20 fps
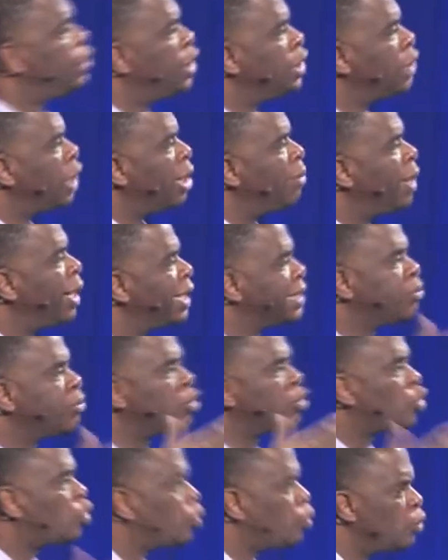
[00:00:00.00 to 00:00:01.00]
going to make some
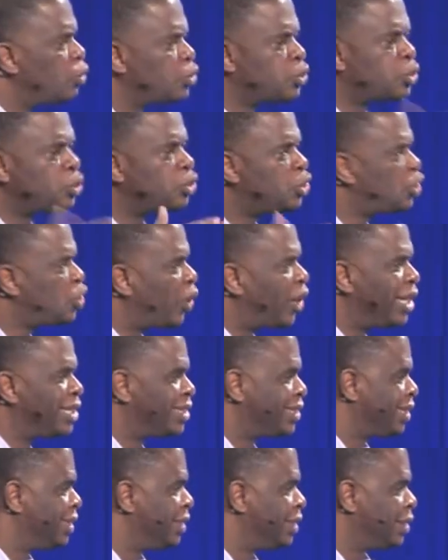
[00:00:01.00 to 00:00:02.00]
crucial
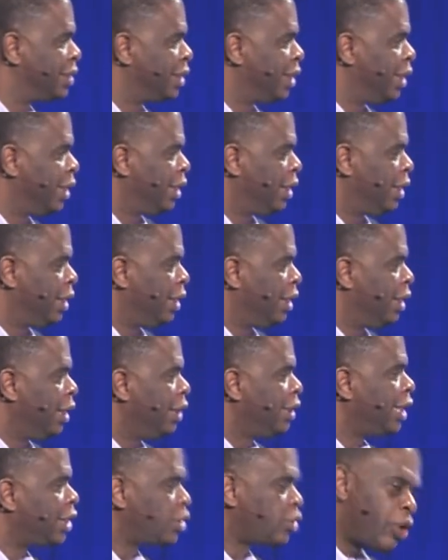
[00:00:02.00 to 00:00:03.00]
choices
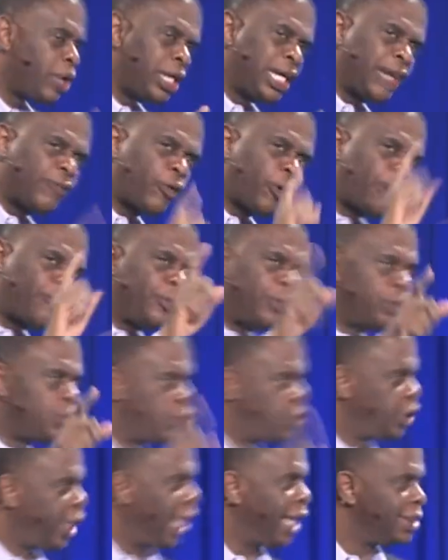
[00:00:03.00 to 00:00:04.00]
that's going to give her a future
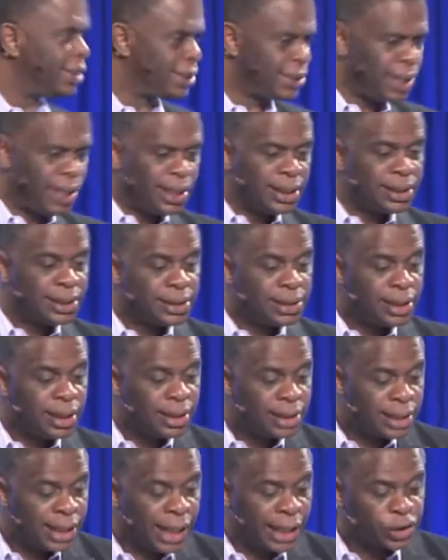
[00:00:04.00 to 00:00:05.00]
chance.
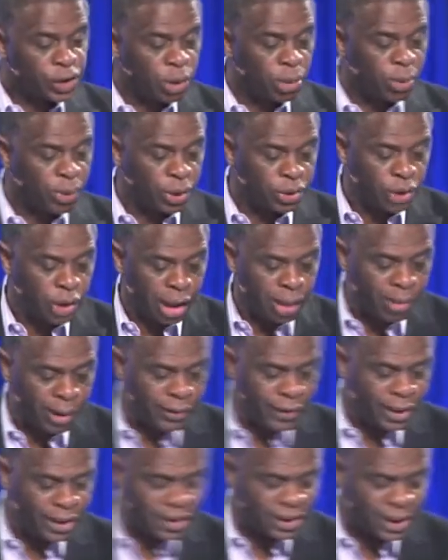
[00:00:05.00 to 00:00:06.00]
The next sermon we're going to talk about
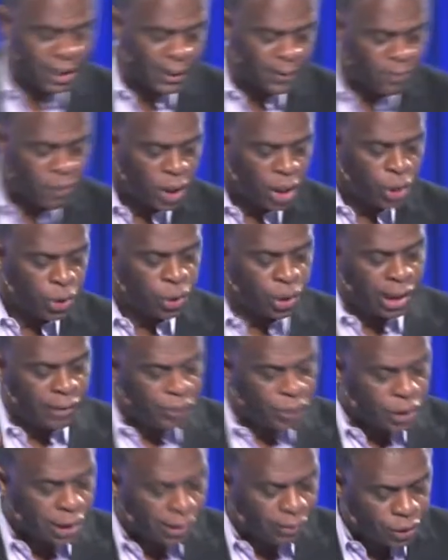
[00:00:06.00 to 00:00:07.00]
this you give
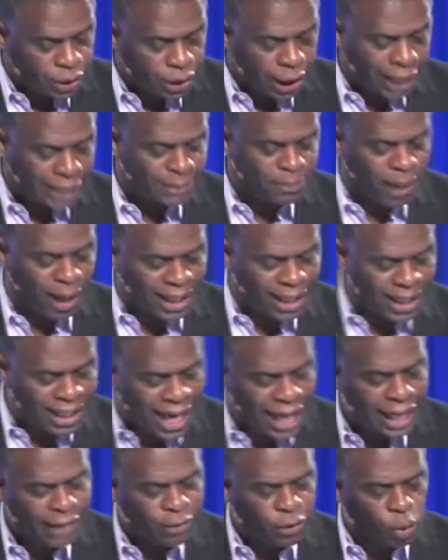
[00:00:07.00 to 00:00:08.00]
yourself a chance by
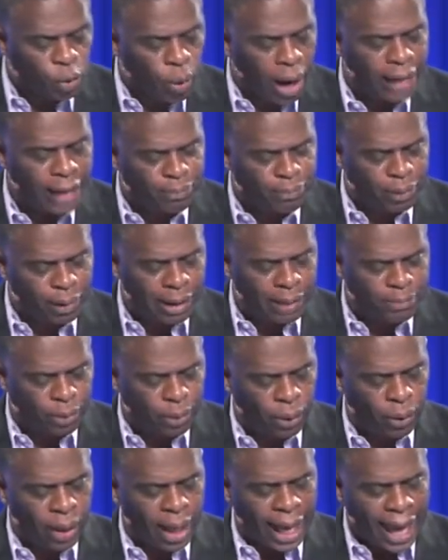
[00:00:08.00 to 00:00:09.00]
letting the right
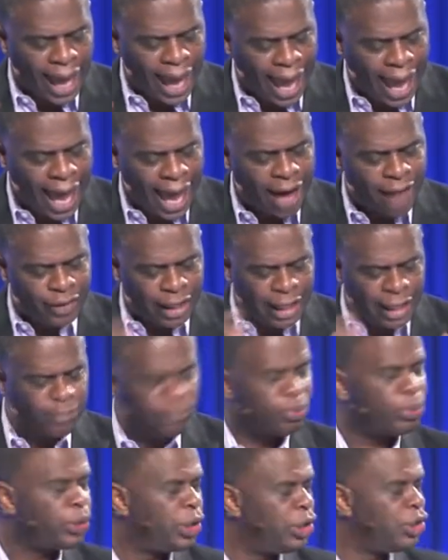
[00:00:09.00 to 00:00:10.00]
people have
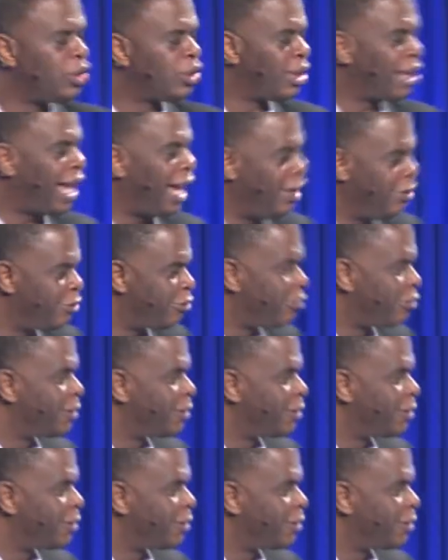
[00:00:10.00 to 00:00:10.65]
input in your life.